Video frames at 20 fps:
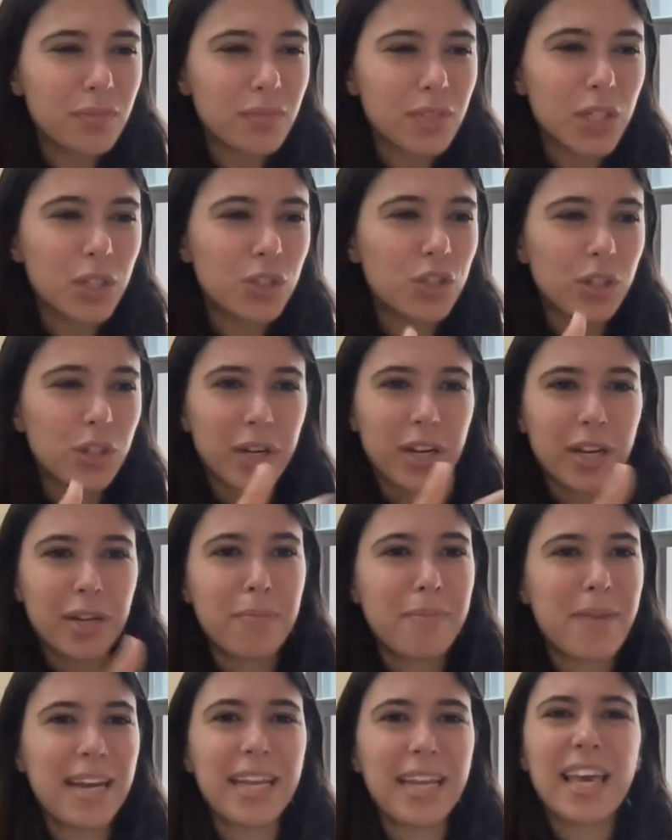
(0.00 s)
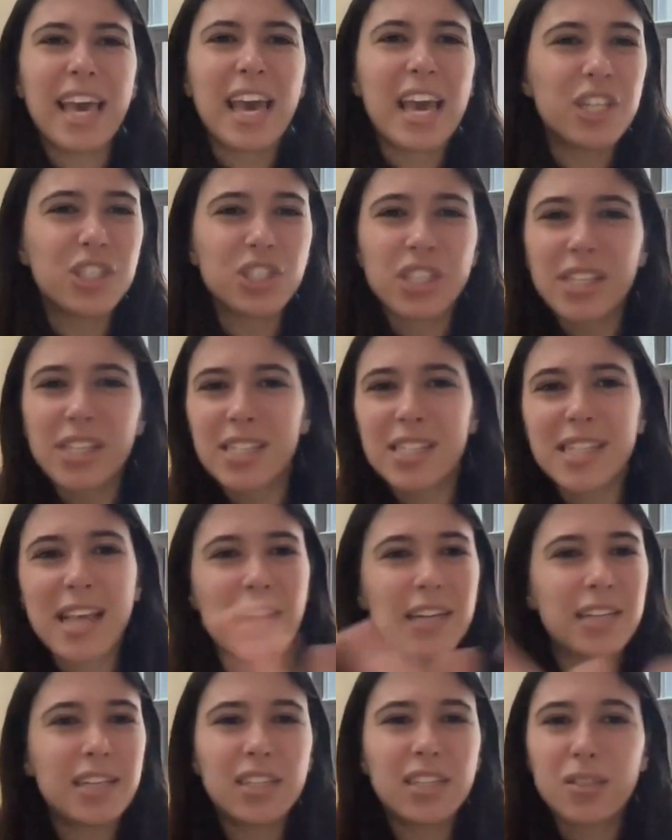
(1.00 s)
certain medications
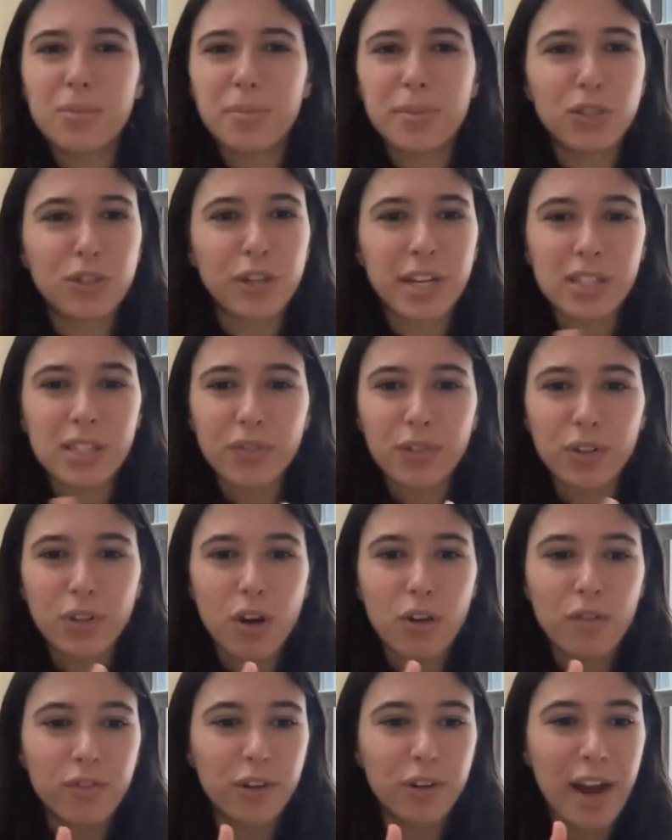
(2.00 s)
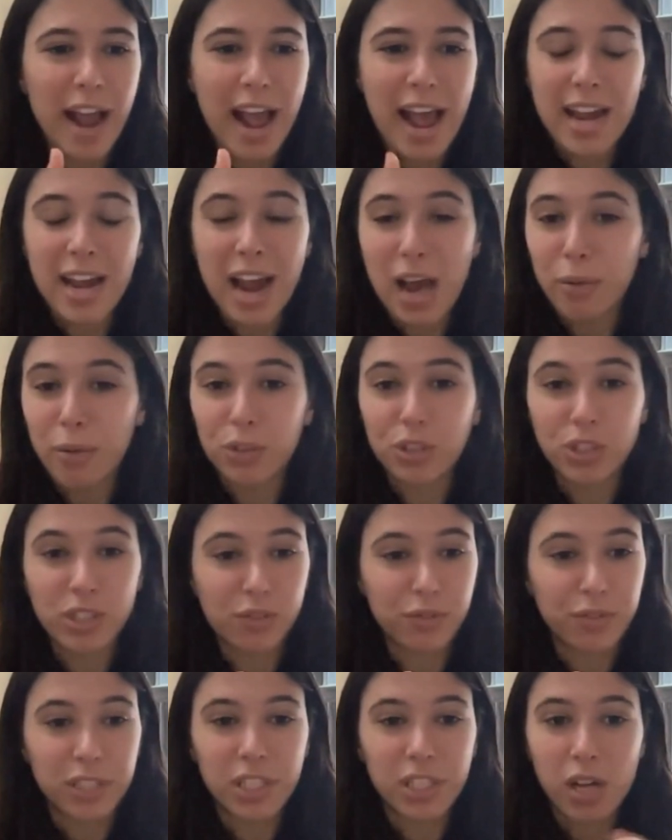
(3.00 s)
that needed to be transferred over, and I would
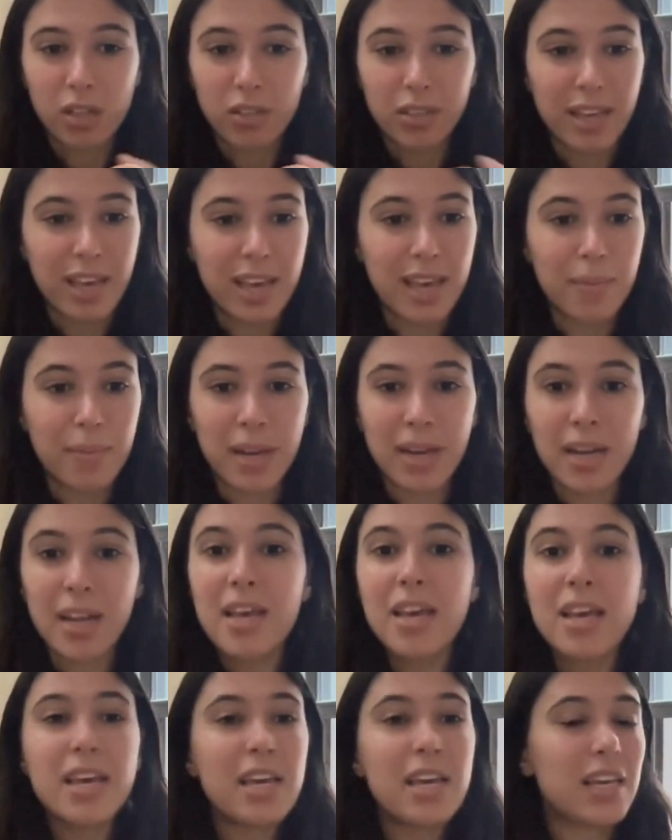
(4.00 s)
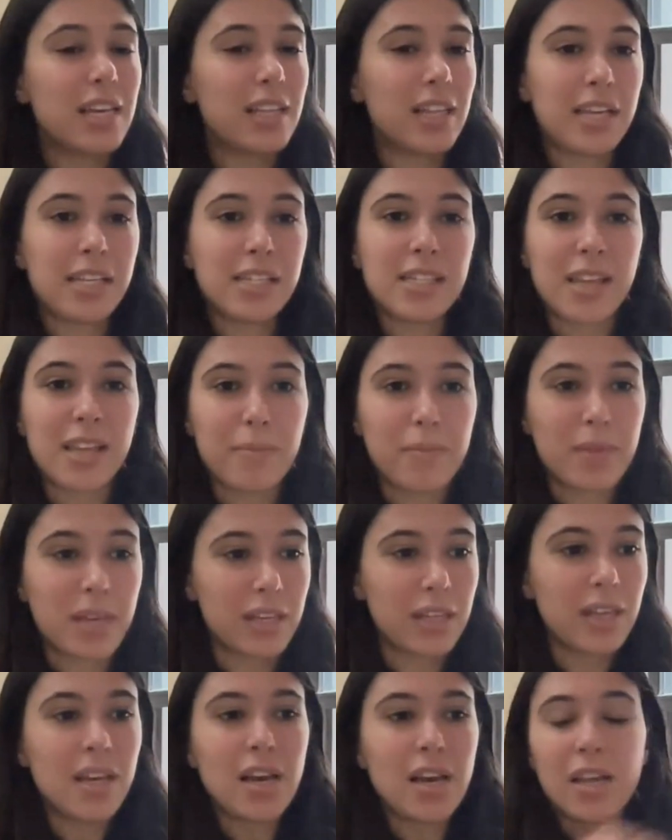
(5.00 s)
just reach out to him, and he like sent
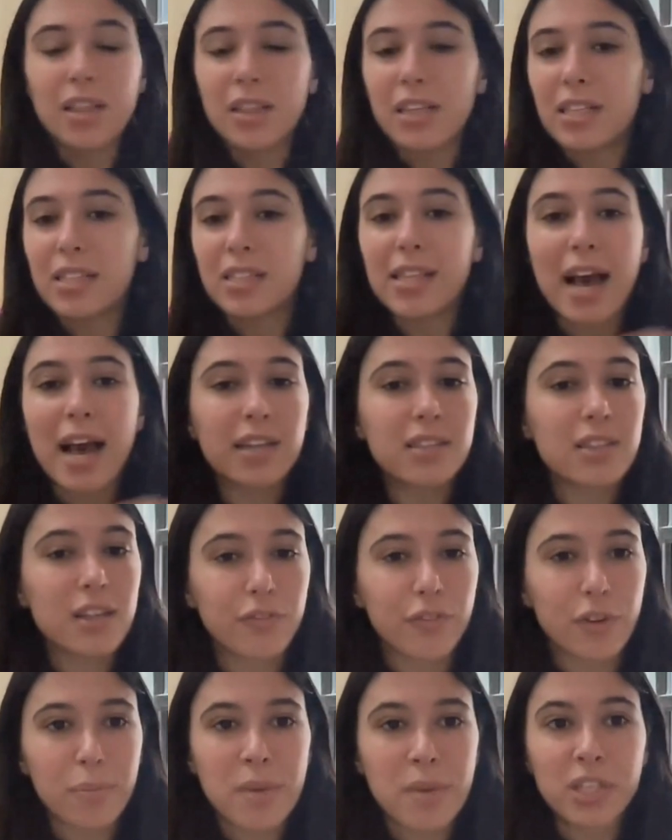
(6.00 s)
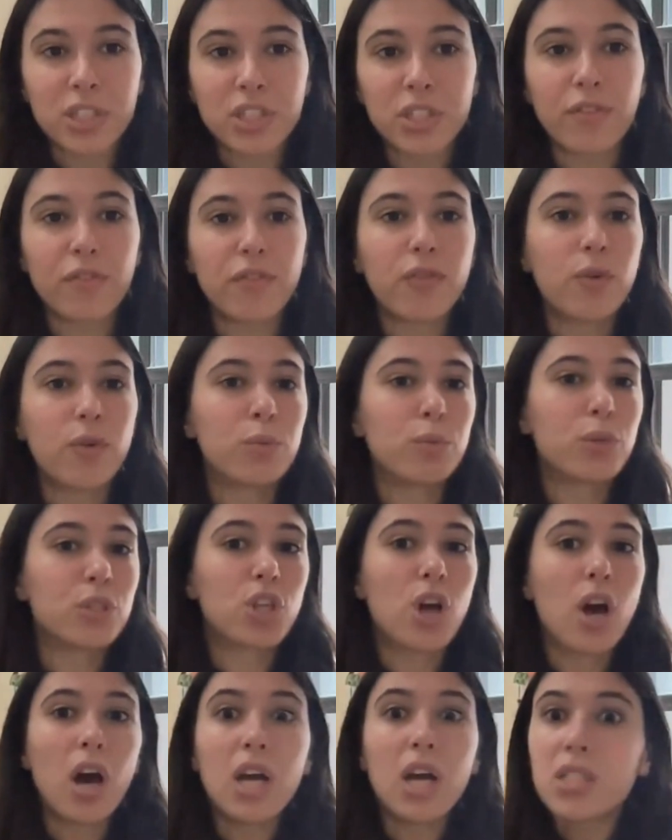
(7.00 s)
me the exact information for
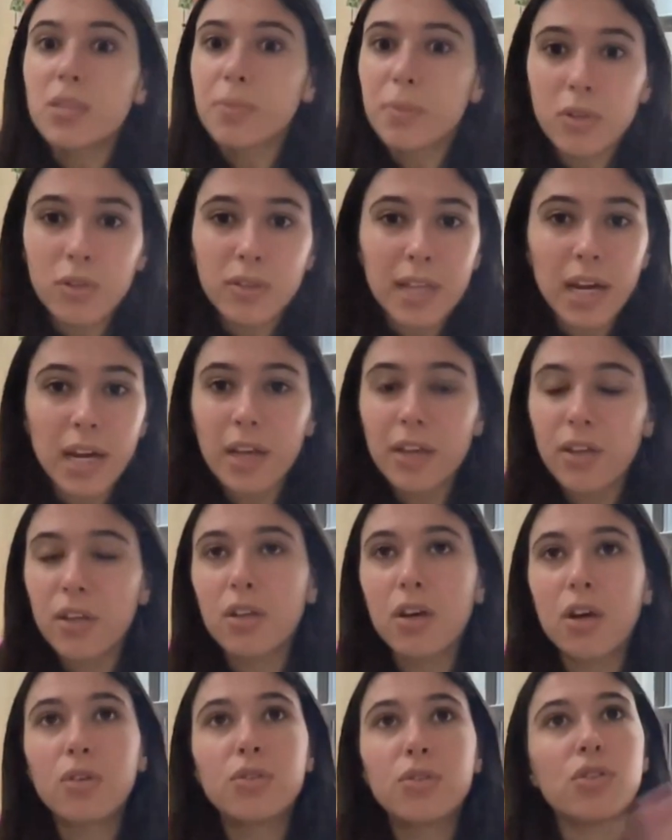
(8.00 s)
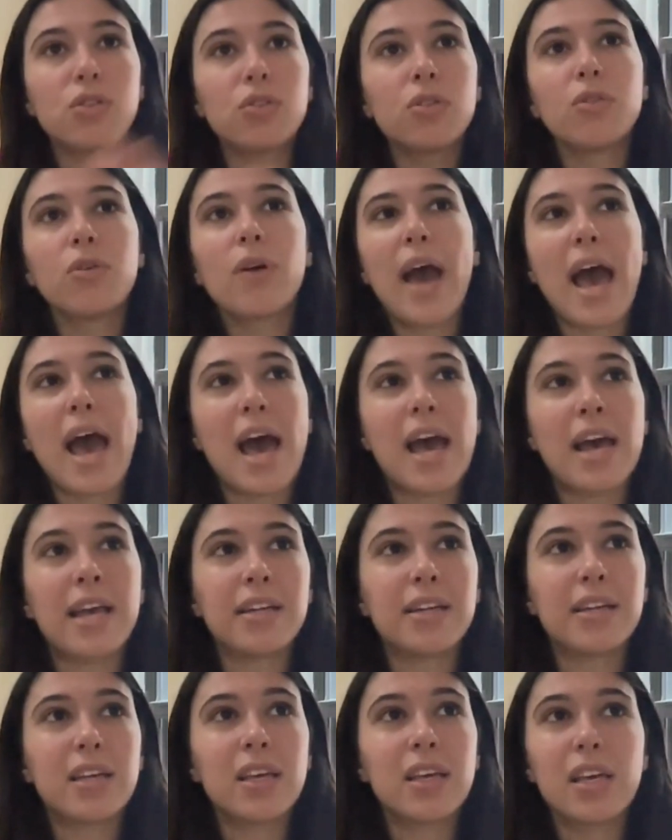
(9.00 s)
which hospital that I could go to,
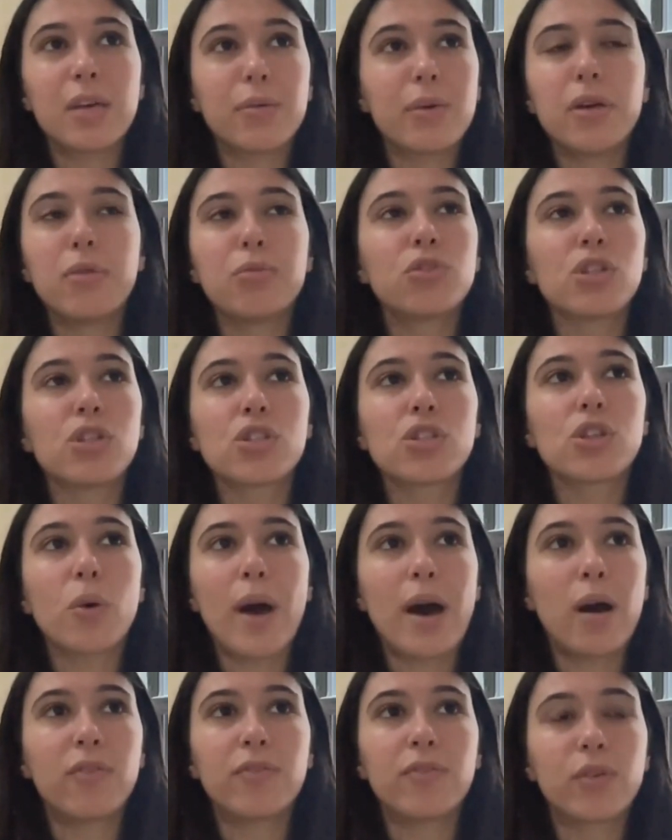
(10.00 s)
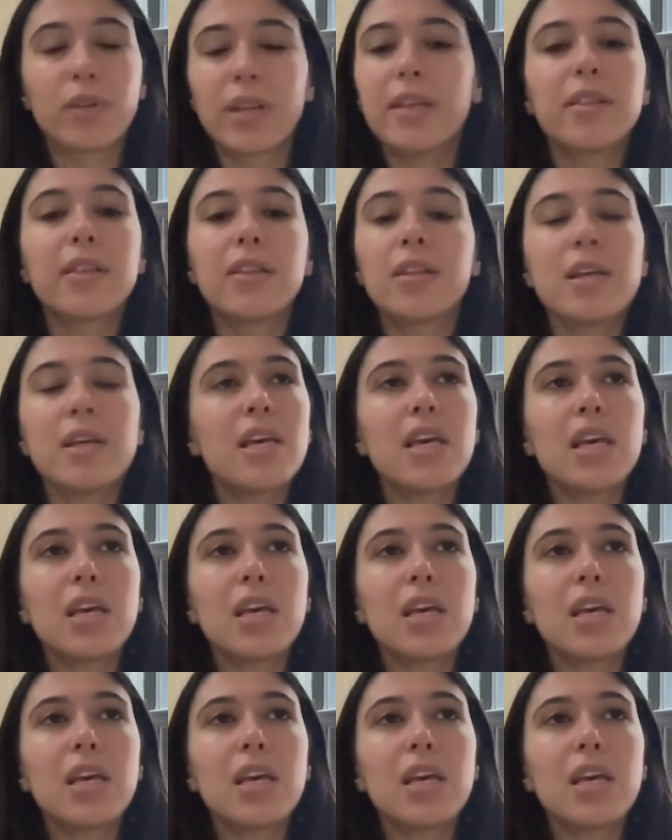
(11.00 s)
and it was just so helpful that he